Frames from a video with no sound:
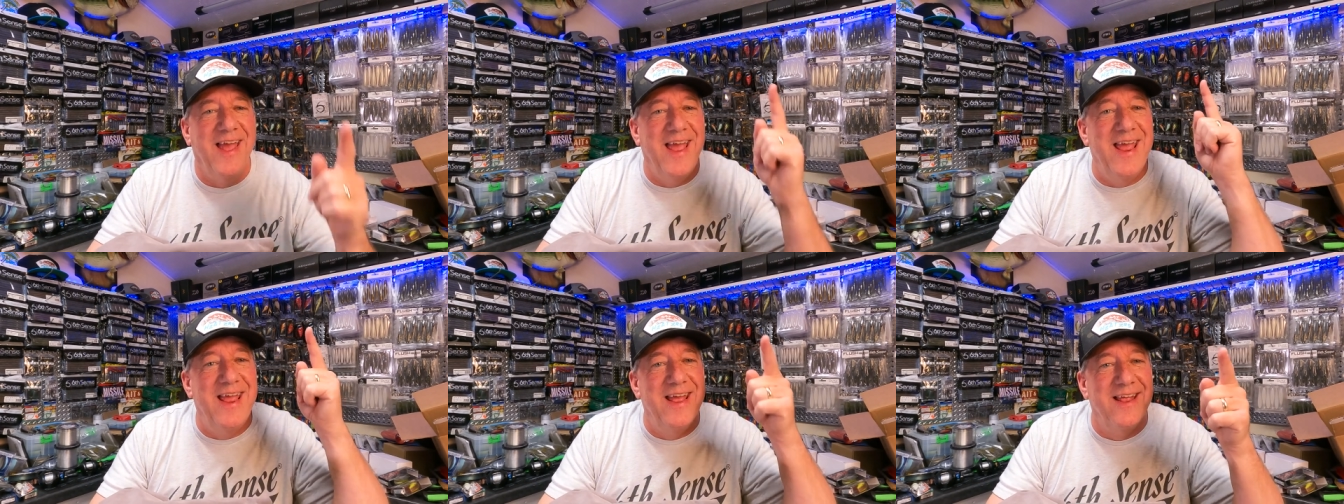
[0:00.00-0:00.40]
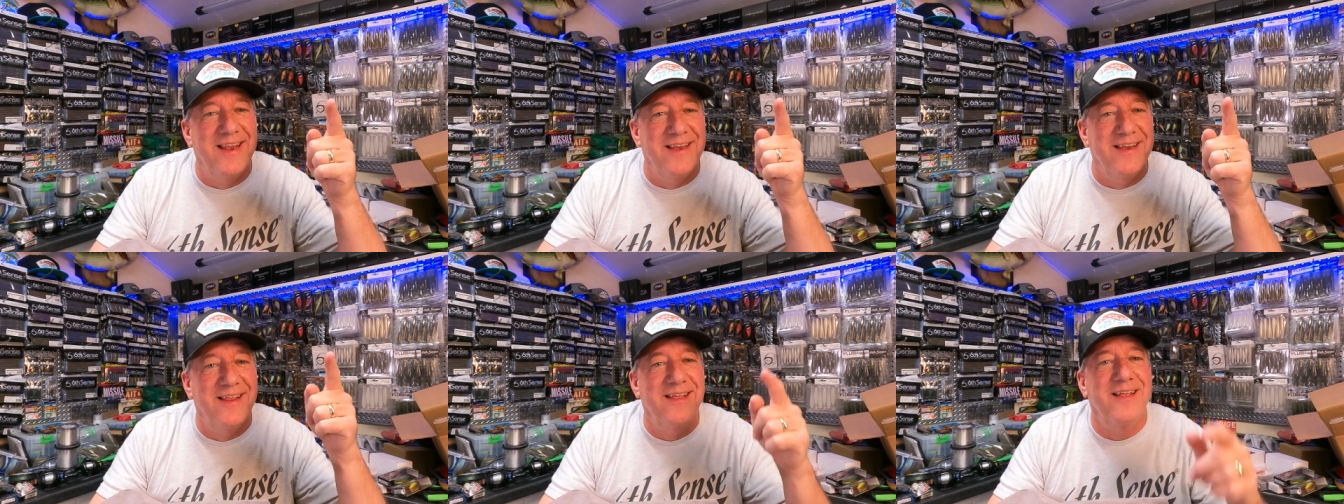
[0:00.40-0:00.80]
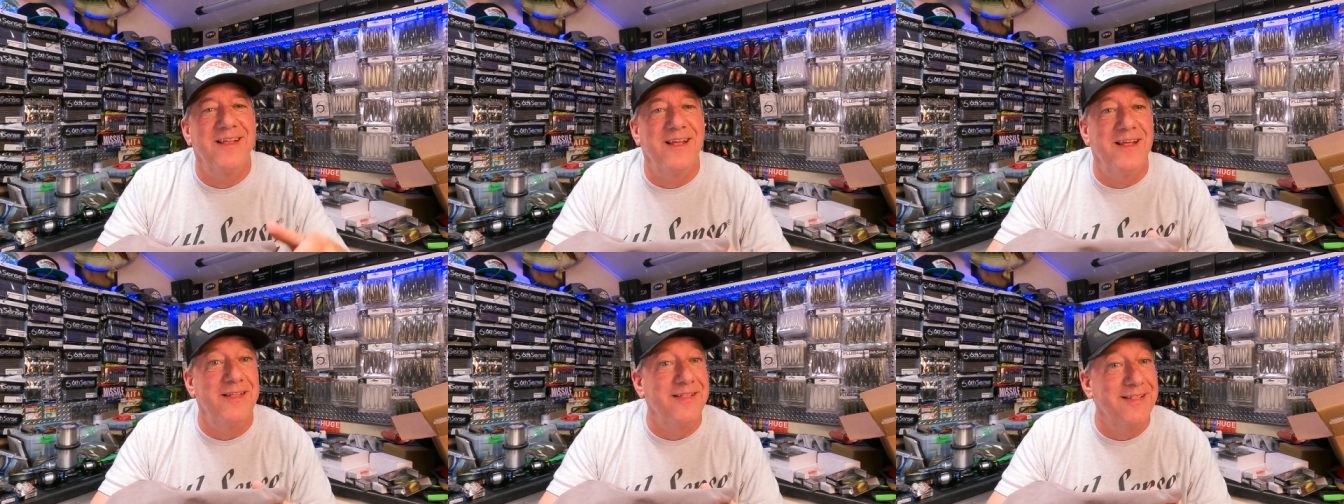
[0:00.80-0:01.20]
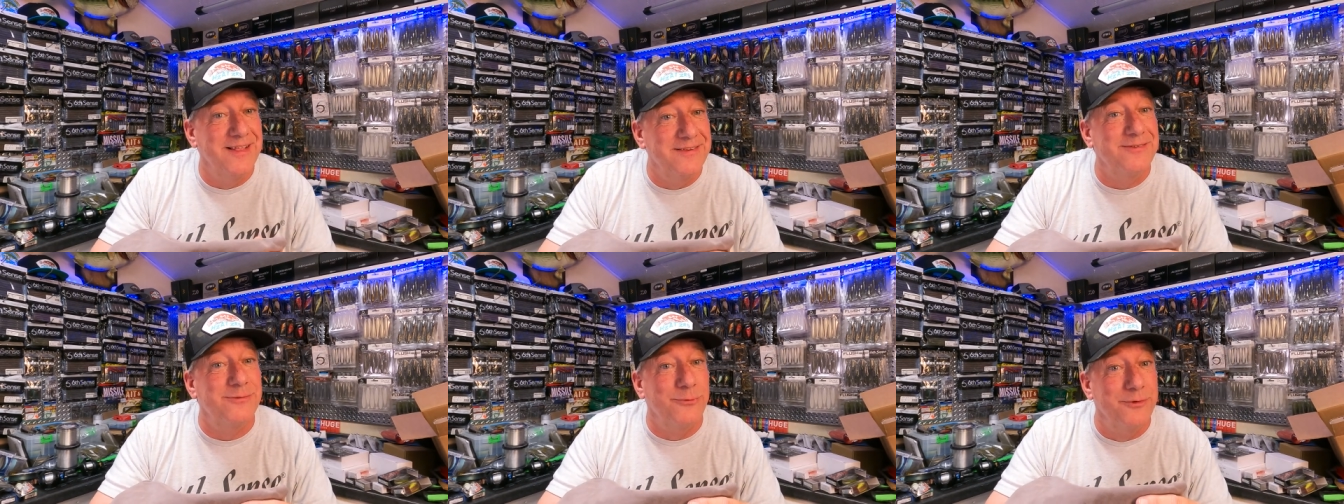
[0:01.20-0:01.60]
and
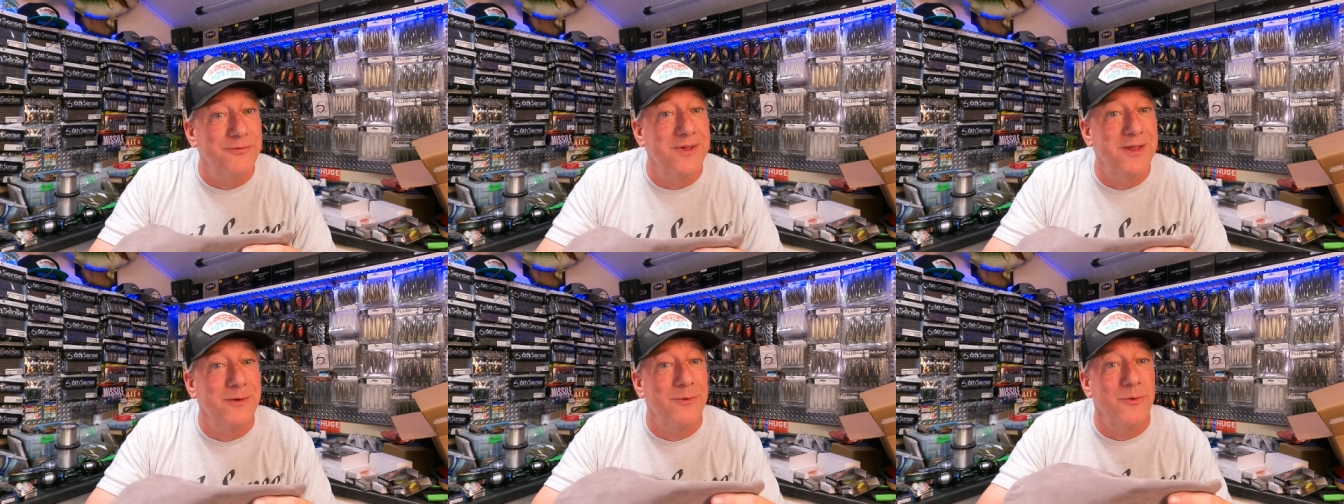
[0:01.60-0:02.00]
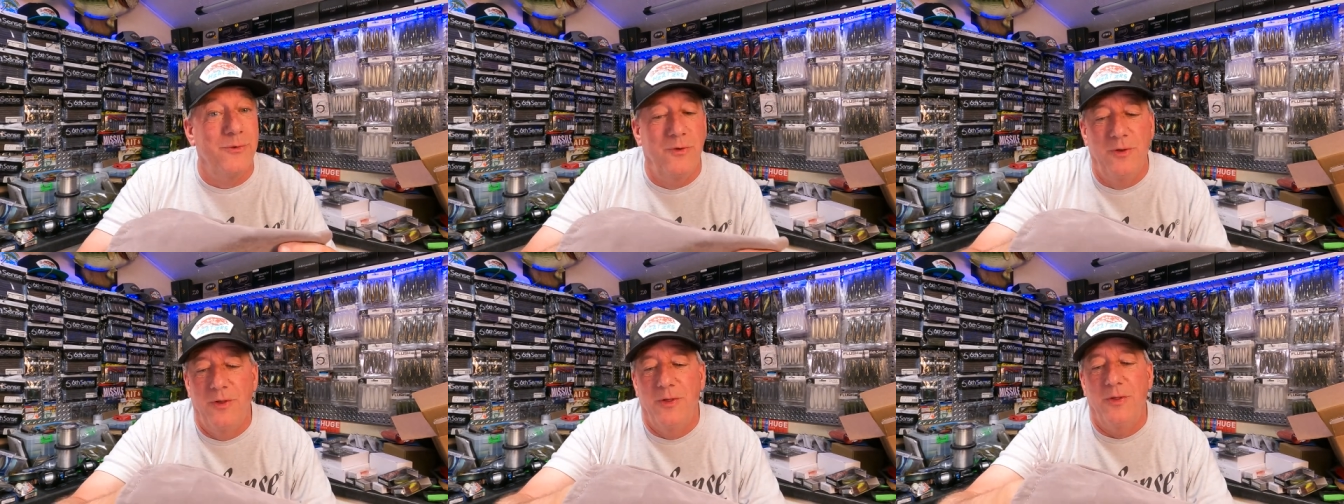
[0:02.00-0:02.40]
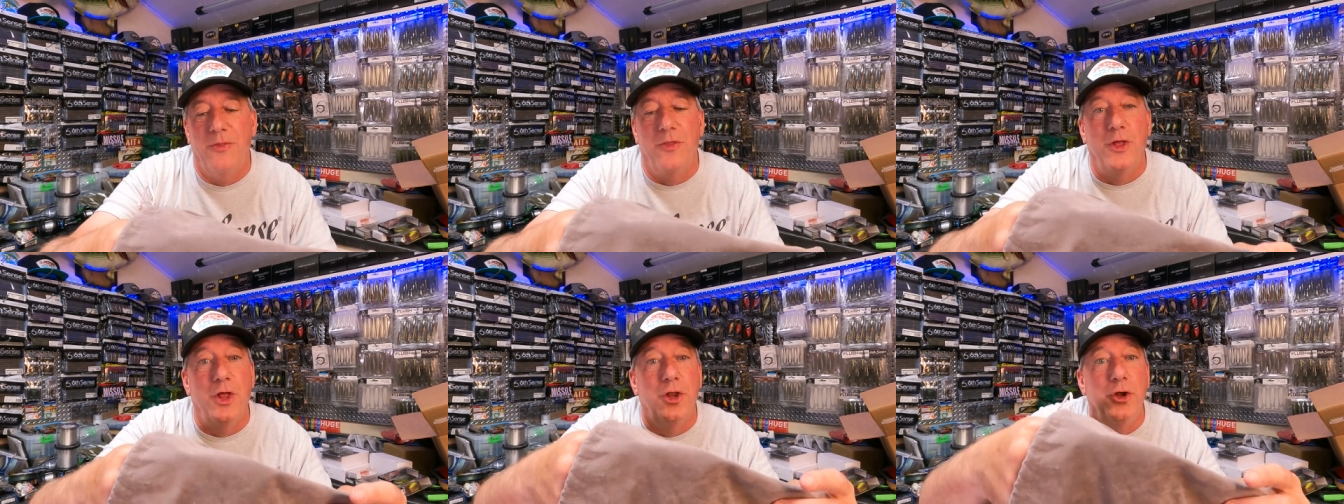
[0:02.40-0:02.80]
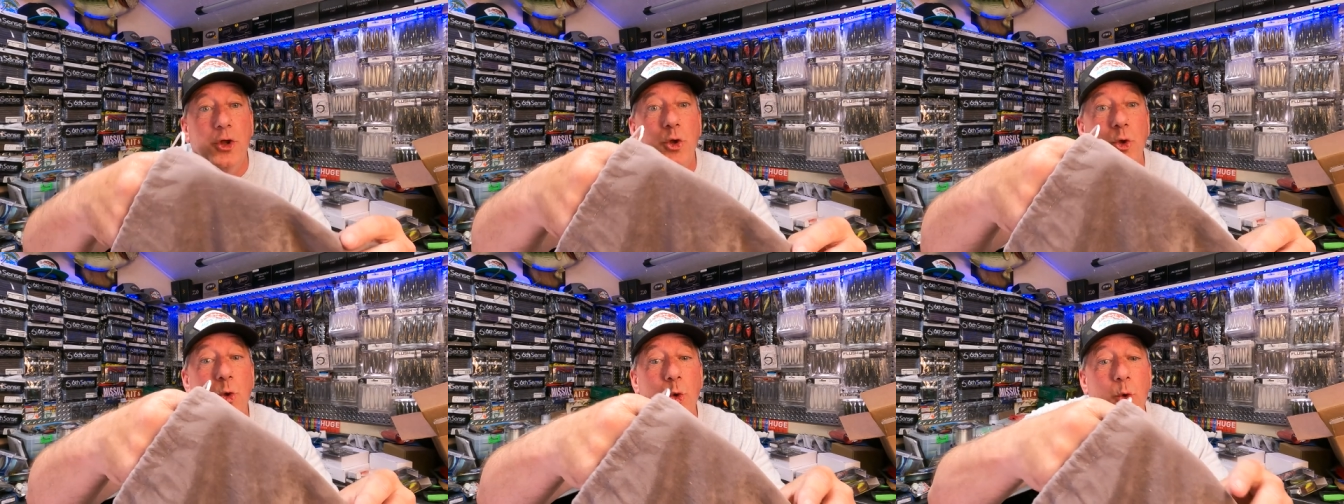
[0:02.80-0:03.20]
let's reveal the
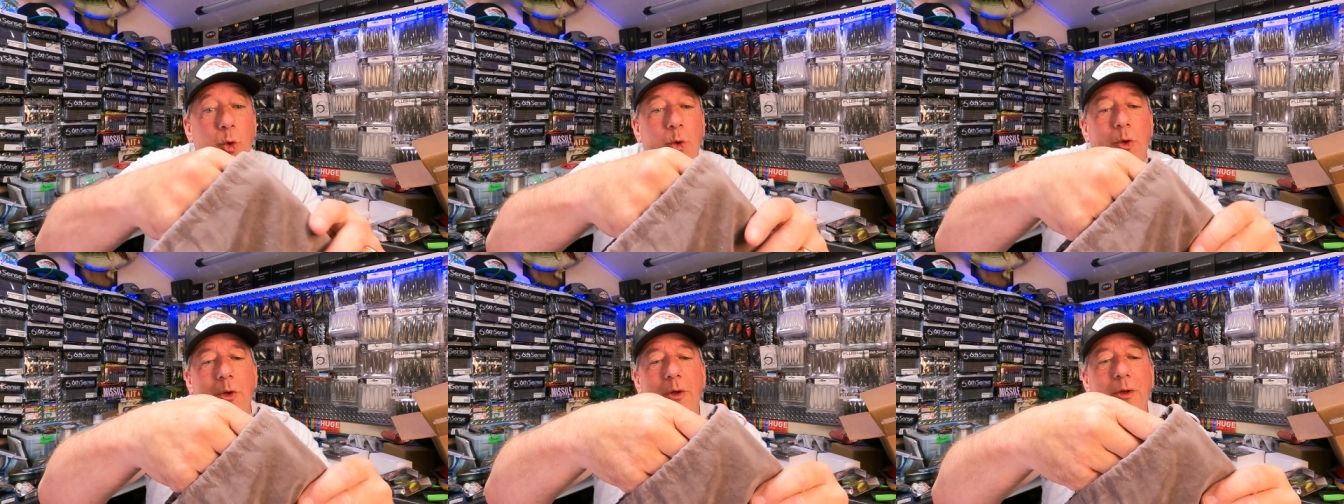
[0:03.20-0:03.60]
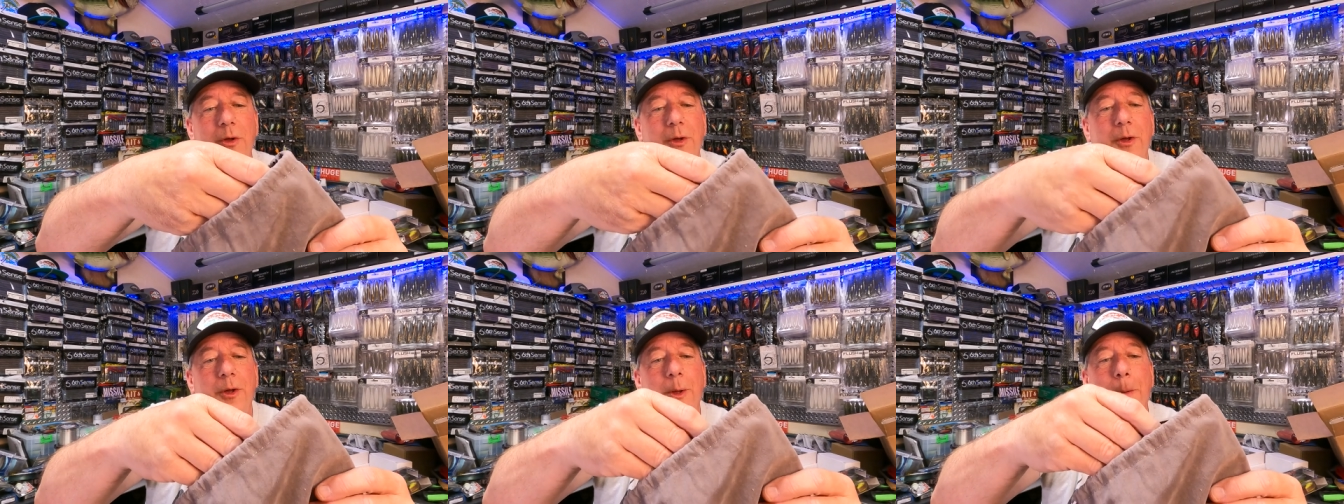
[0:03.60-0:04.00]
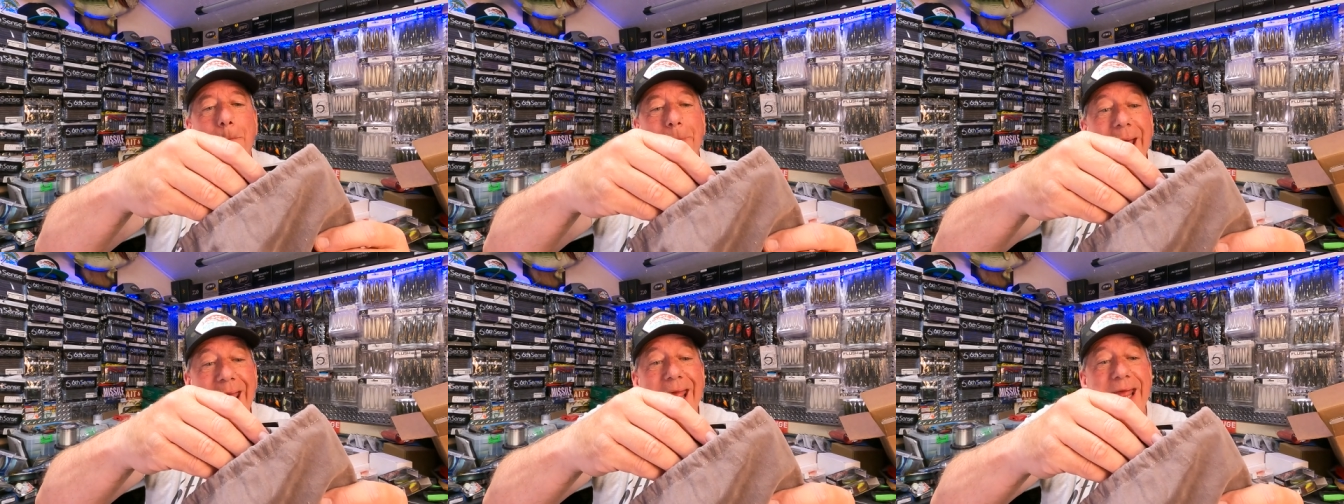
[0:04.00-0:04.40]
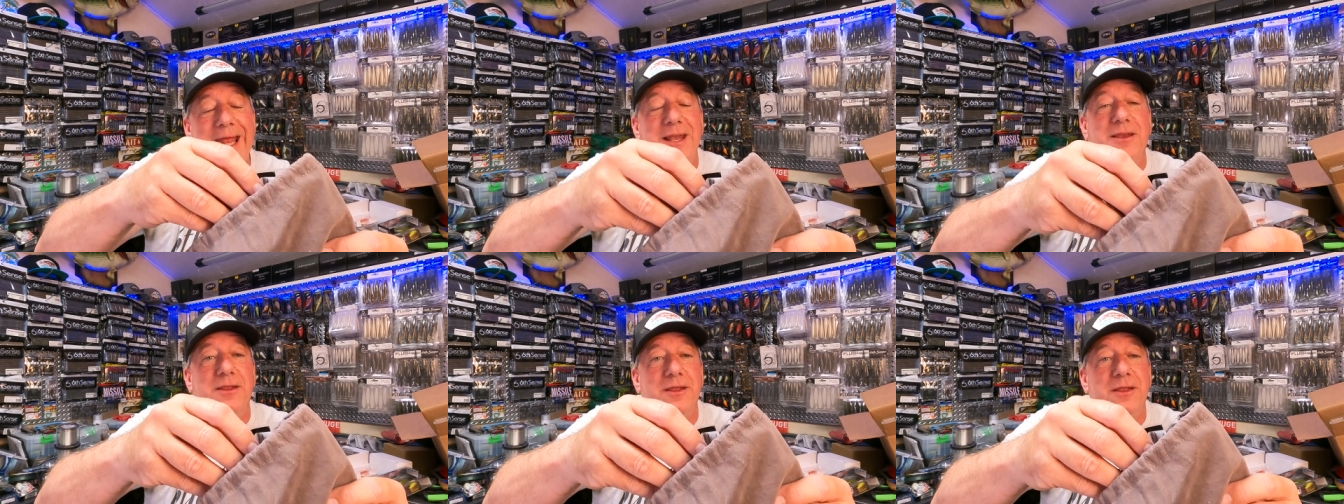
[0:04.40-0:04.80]
new bait